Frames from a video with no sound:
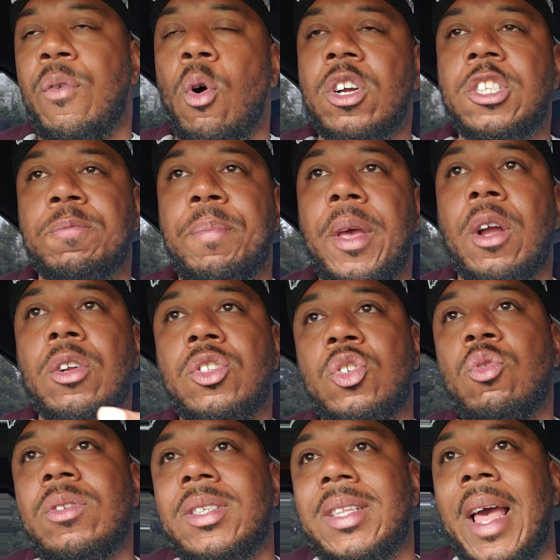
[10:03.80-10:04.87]
four speaker
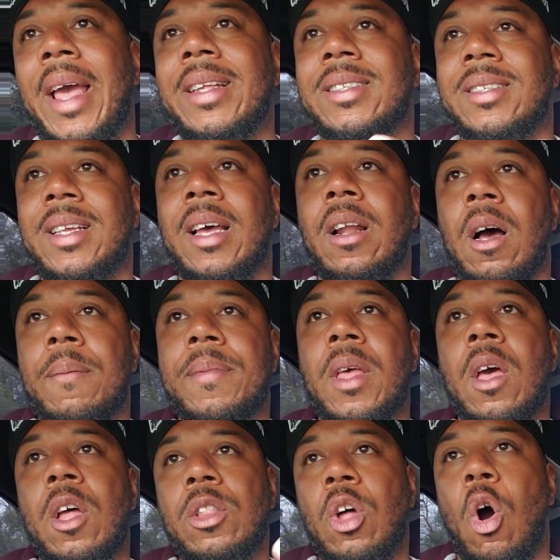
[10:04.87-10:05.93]
2-stage setup,
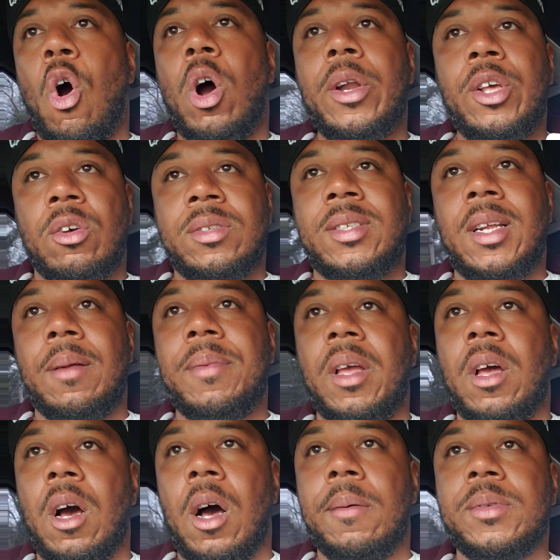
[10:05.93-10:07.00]
the audio setup
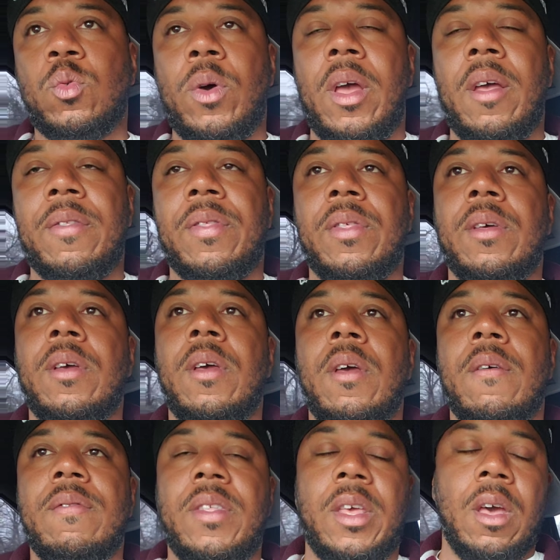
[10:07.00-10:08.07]
that comes with
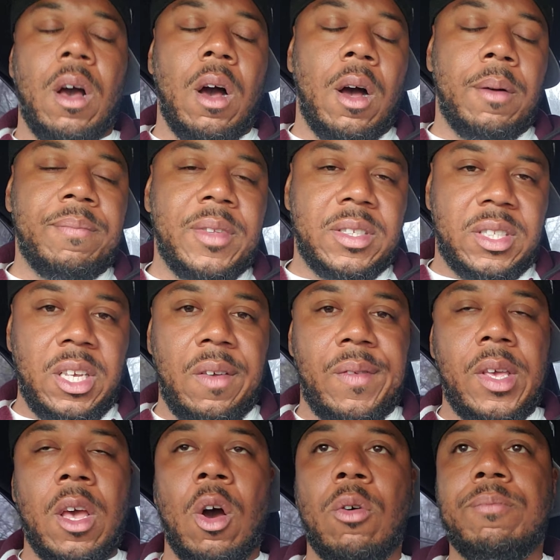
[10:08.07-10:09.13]
the
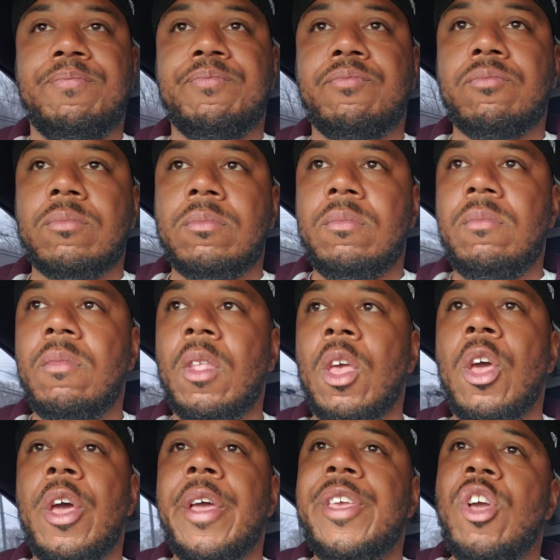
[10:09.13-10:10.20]
CVO,
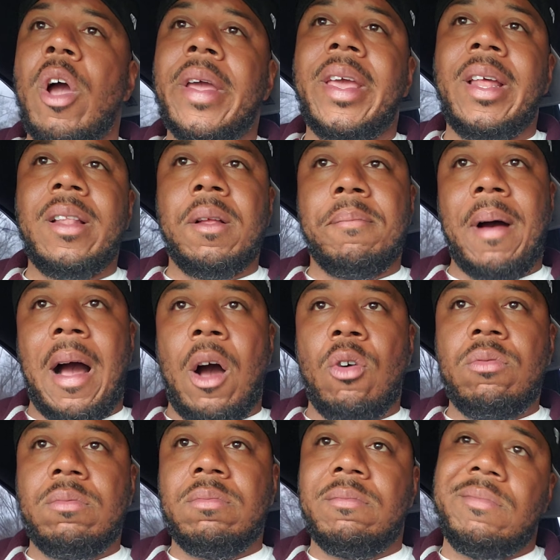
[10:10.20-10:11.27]
you're getting
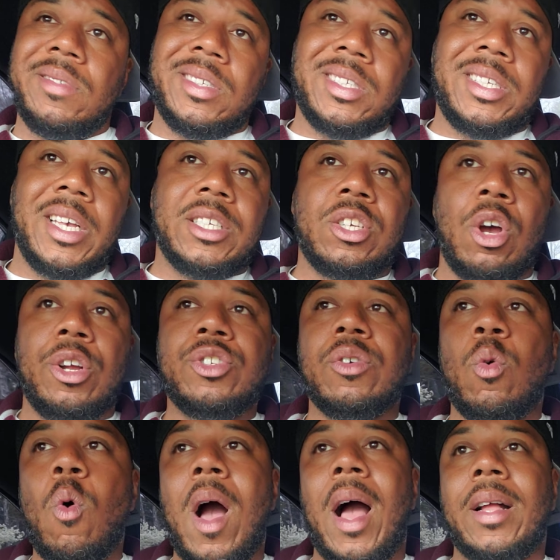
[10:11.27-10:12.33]
about 600
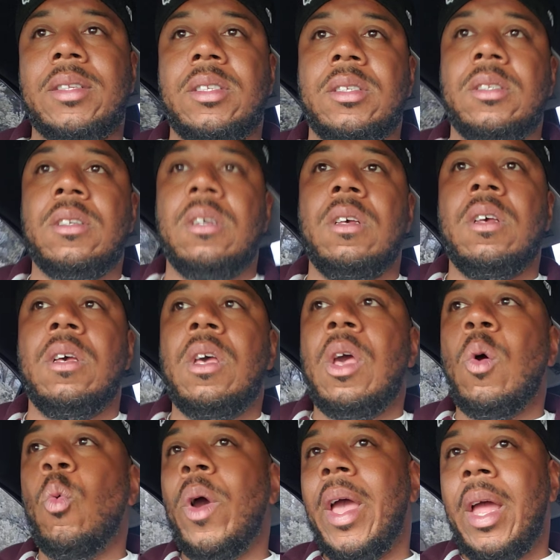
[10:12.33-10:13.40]
watts
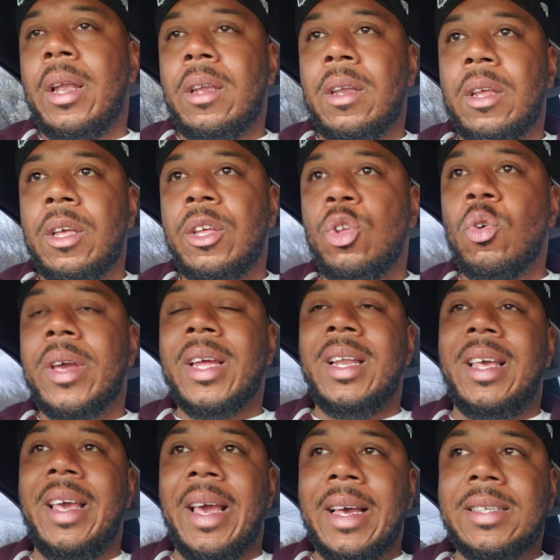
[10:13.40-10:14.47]
when you
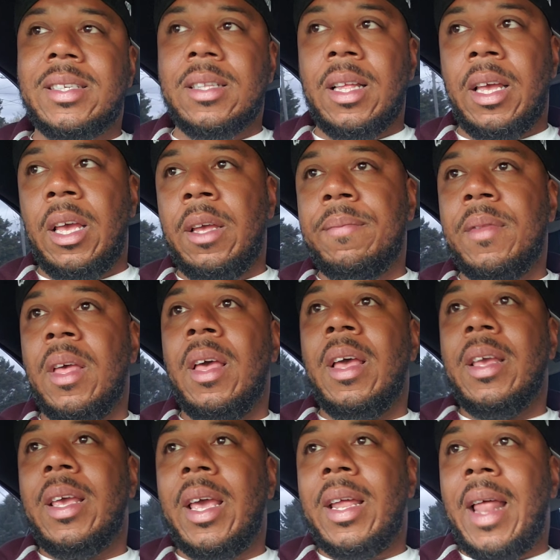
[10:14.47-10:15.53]
can easily
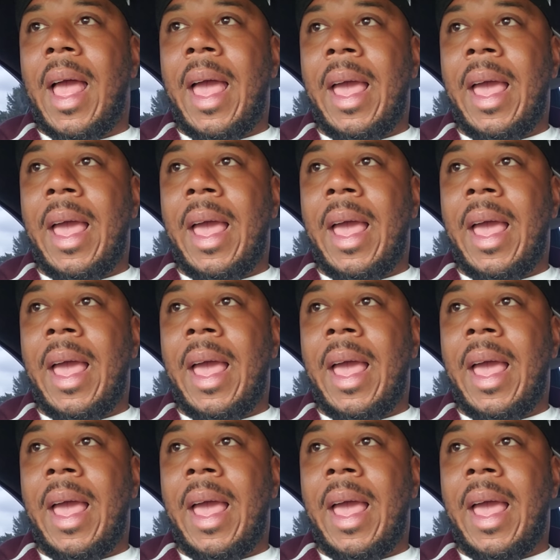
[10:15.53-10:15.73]
get